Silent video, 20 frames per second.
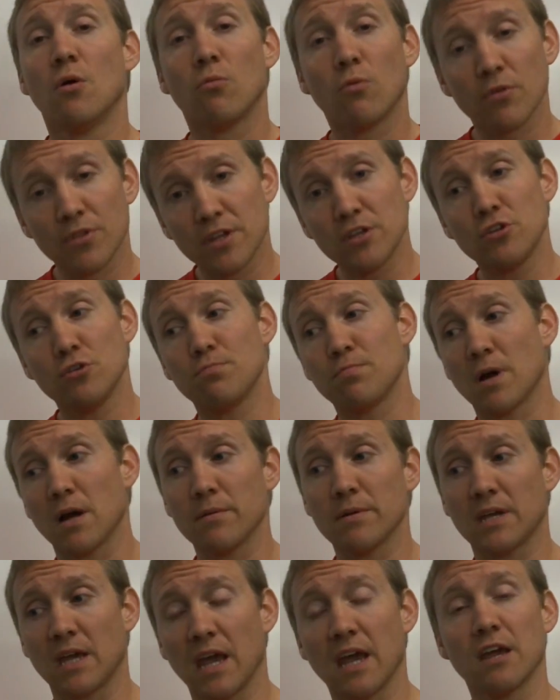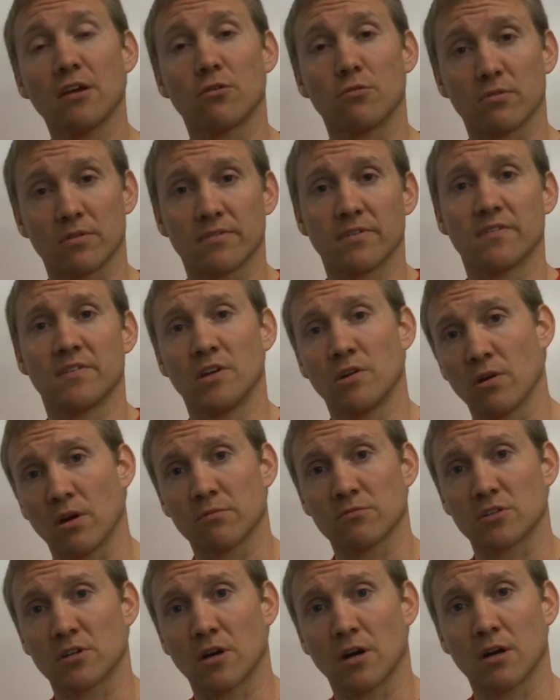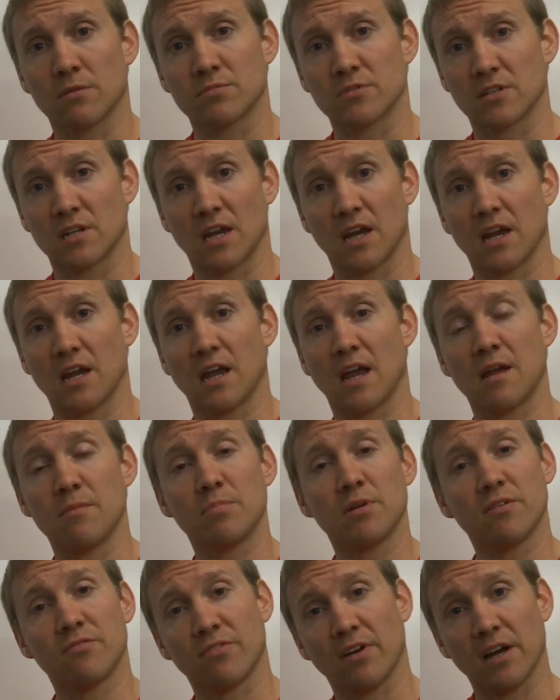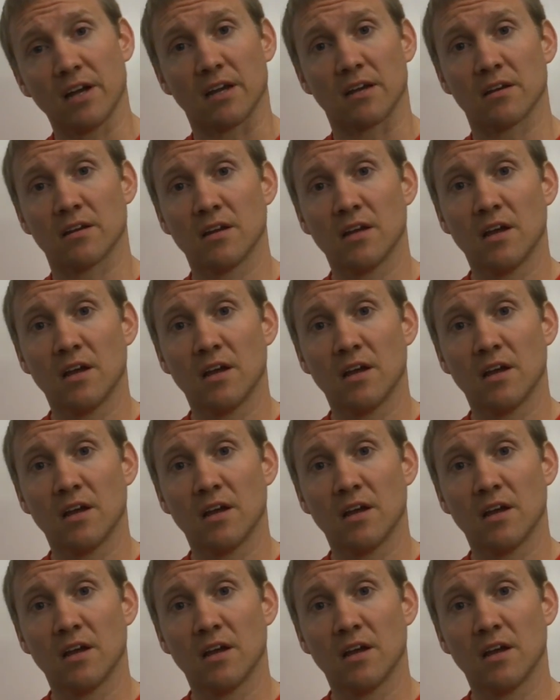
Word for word: well, then you probably can go with 50 grams of carbs a day and be fine.